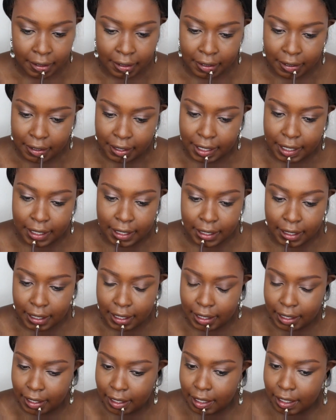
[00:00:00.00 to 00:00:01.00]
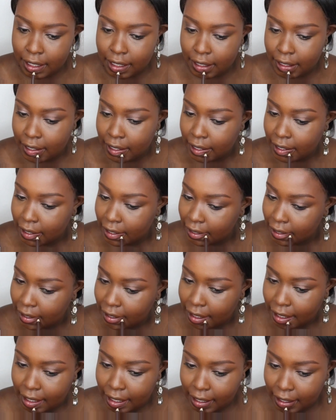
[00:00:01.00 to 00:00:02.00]
Cause I think it's
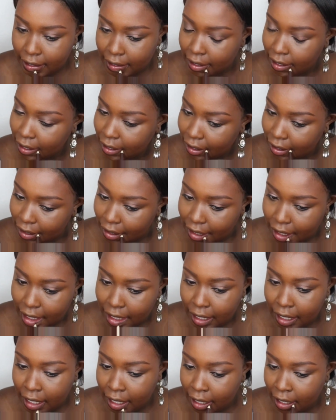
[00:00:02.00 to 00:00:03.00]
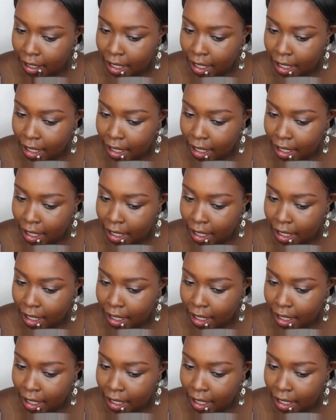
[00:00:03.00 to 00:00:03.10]
intentionally, it's like really